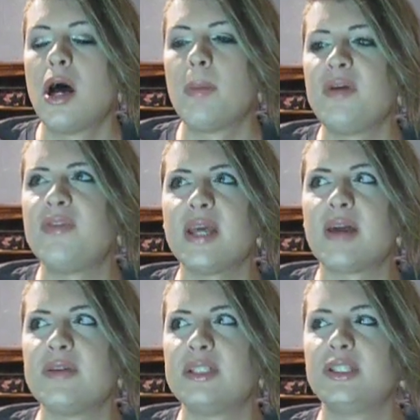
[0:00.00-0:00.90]
Um, I feel like
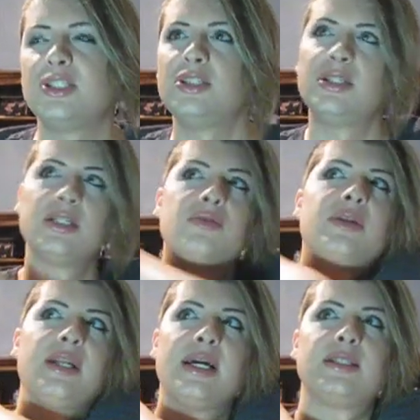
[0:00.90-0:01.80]
every season she does a
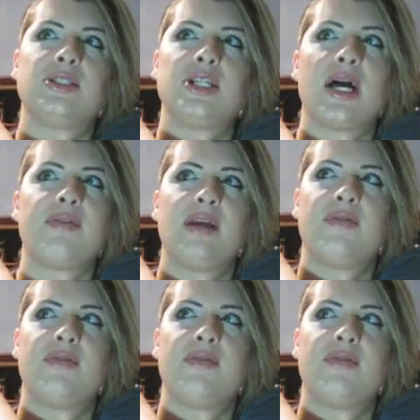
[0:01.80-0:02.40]
really nice charity